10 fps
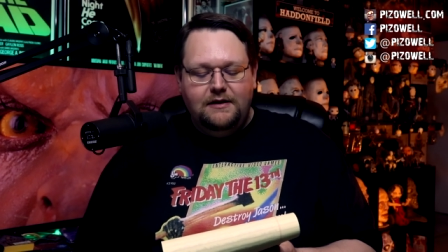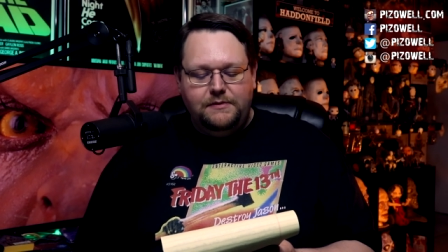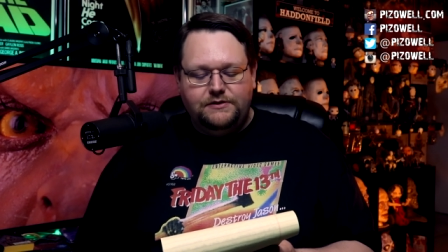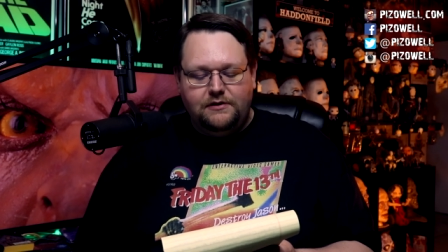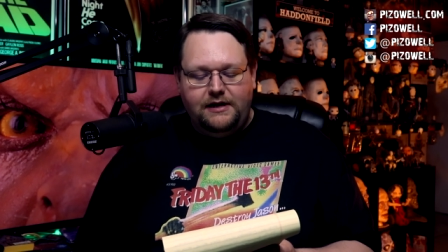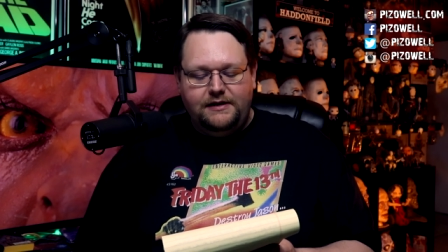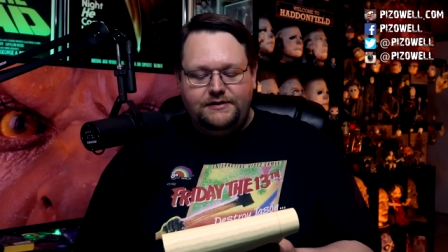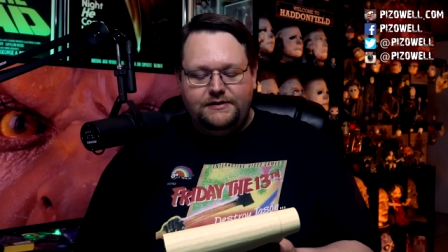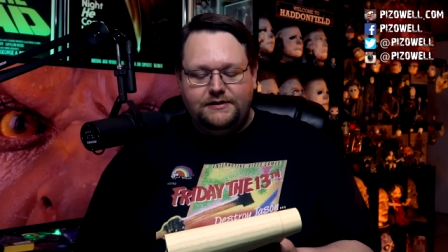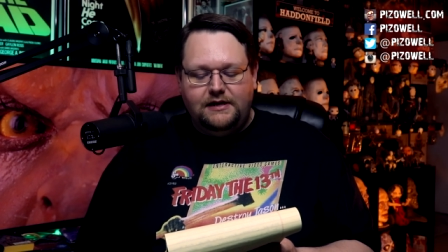Mr. Landis
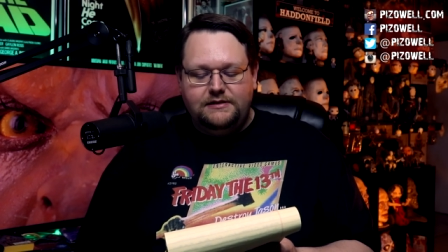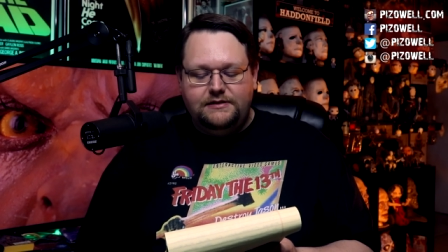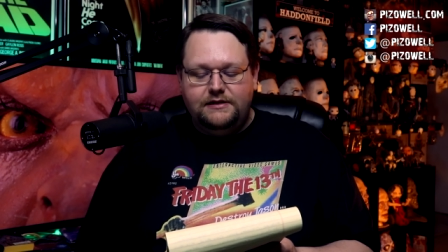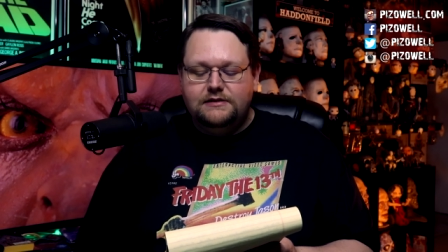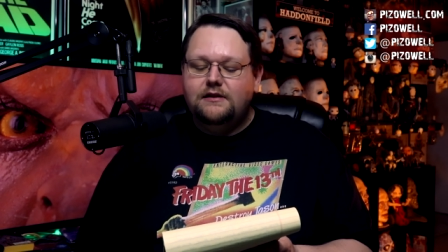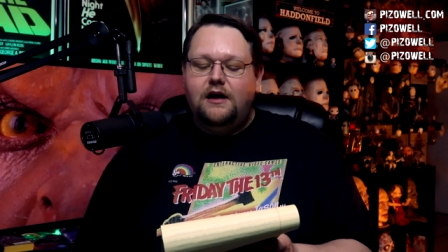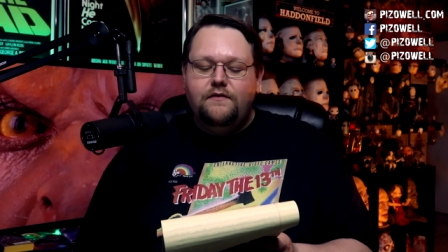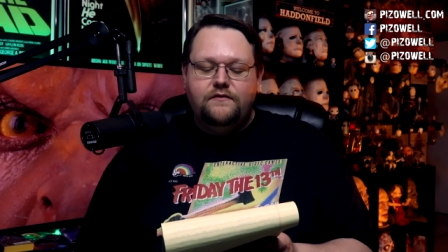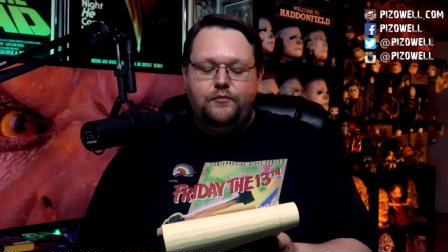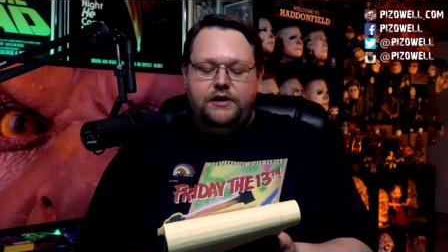discusses his love
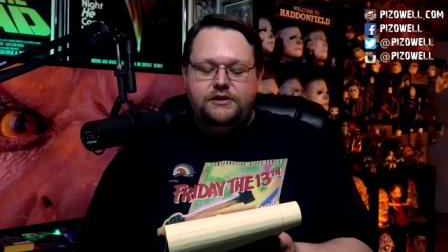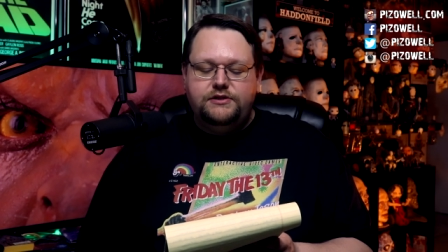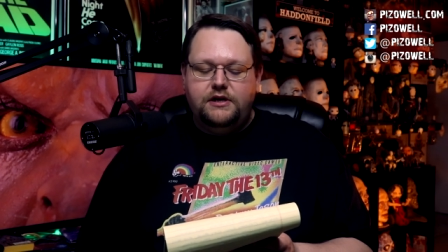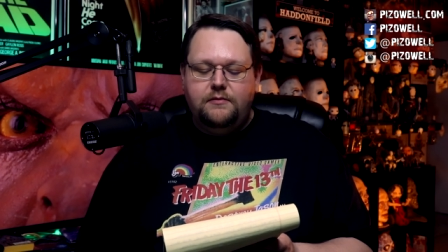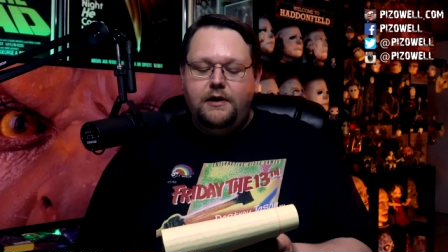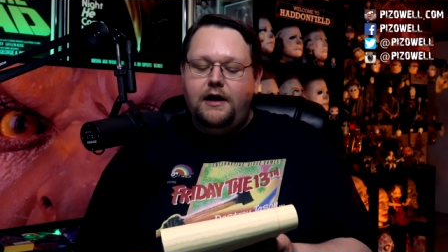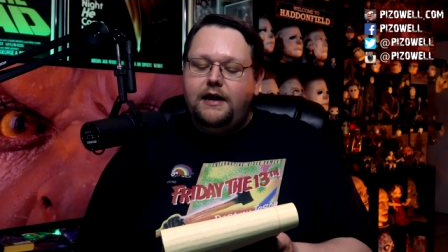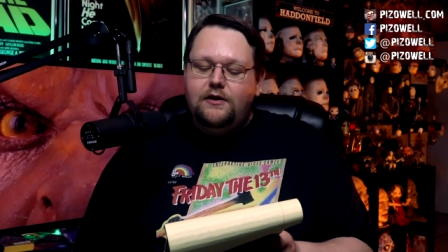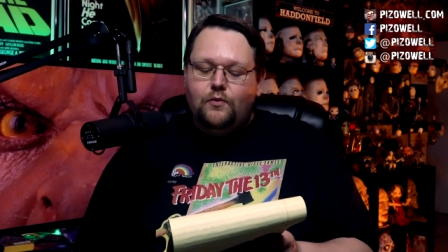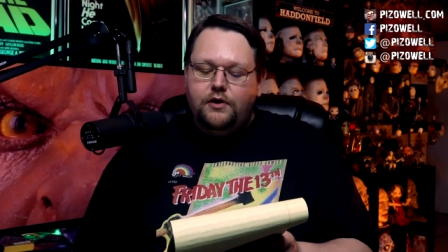of British cinema
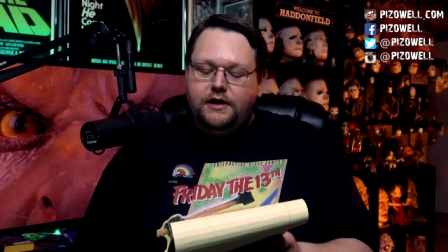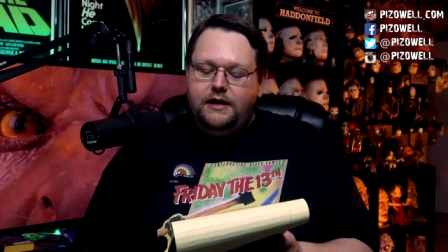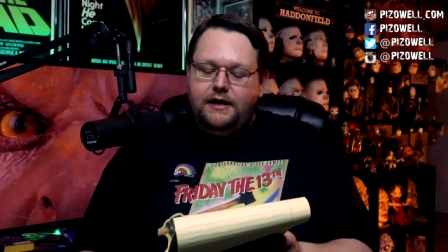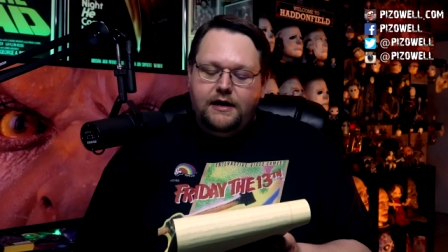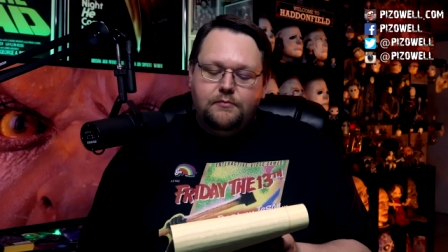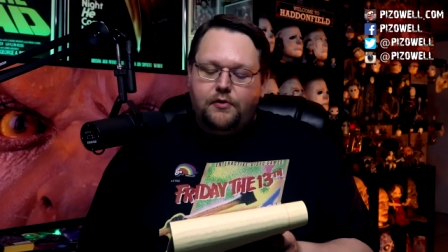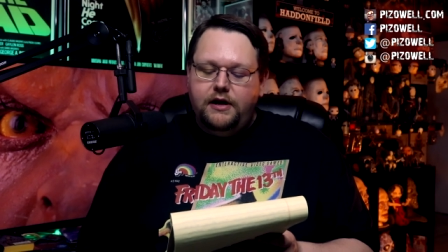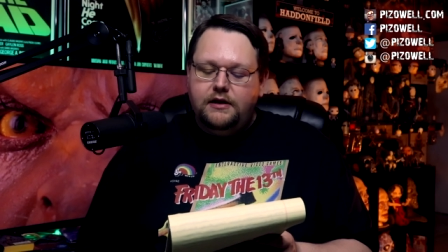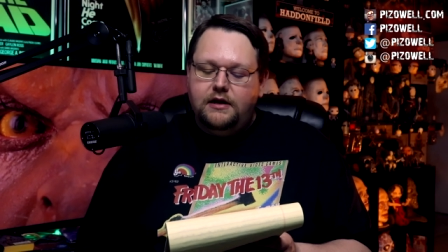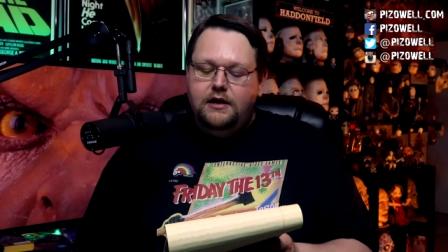and working in
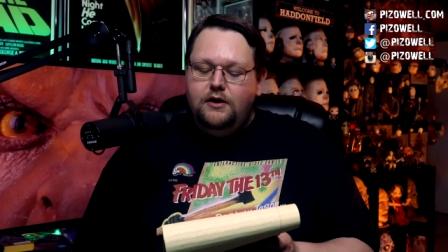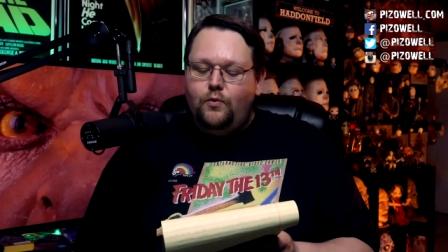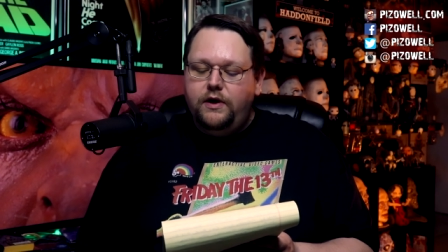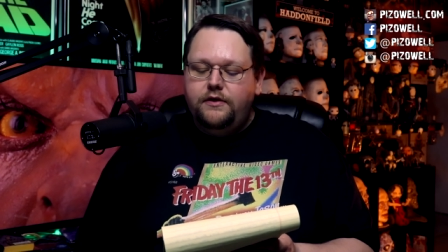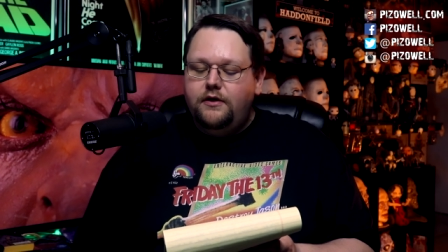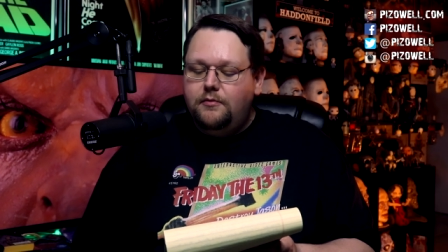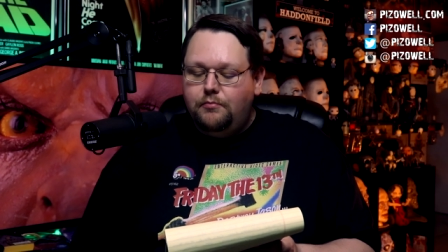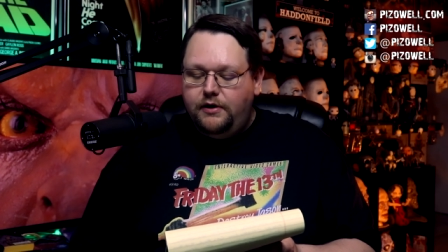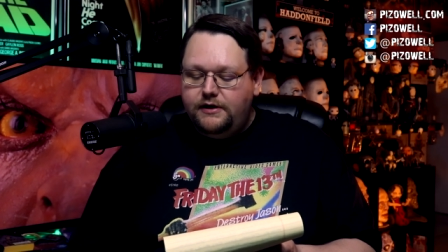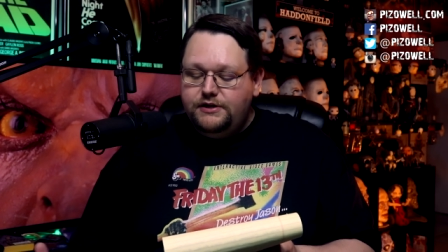Britain with
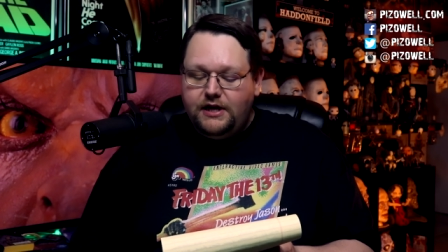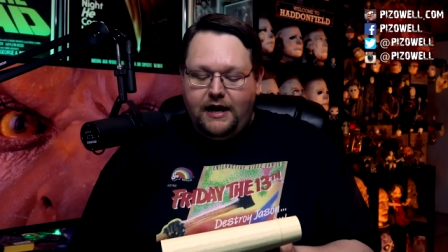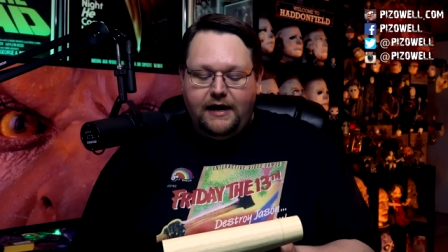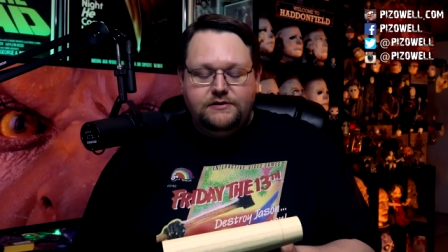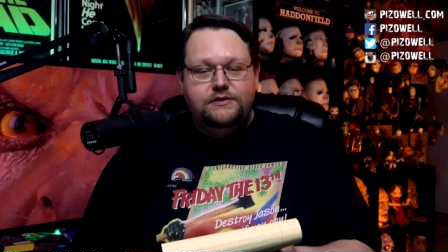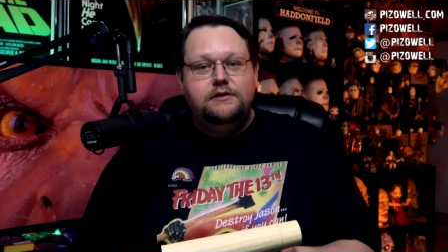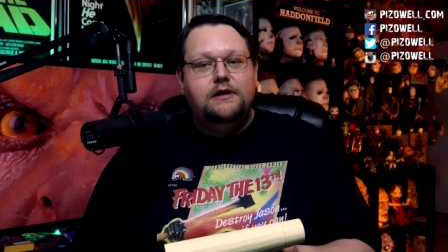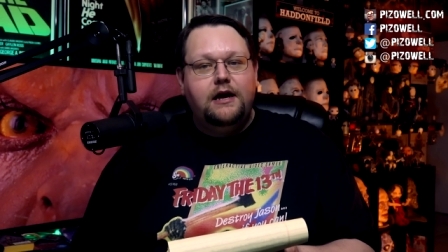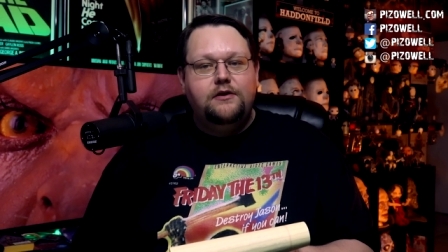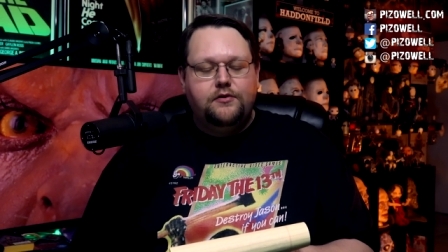British cast
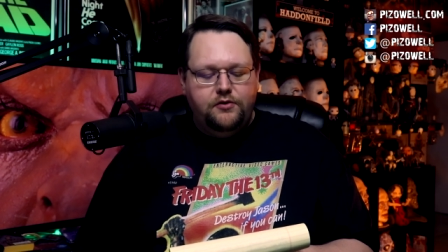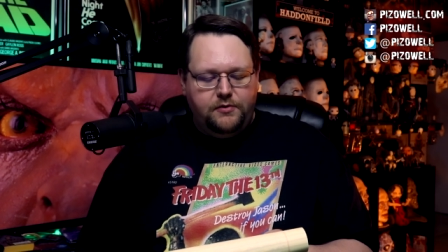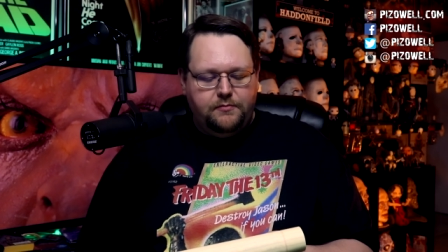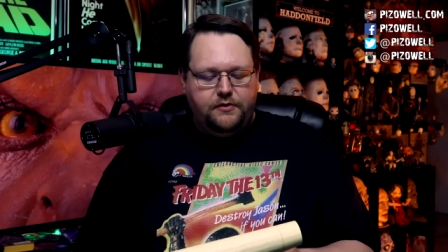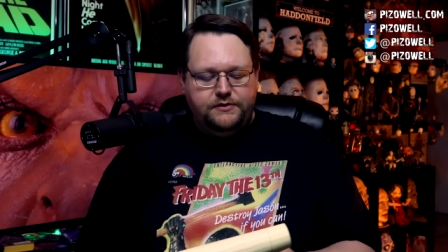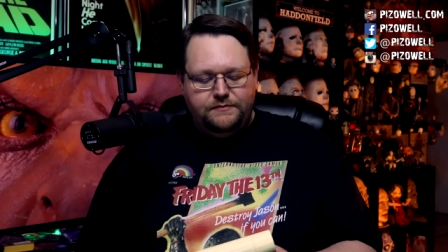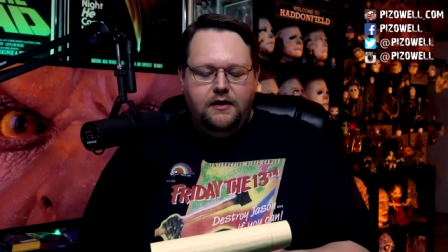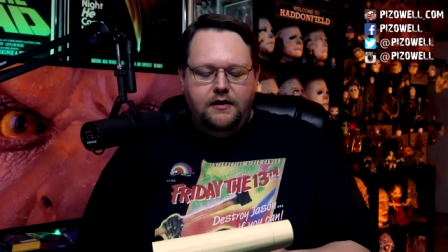and crew members.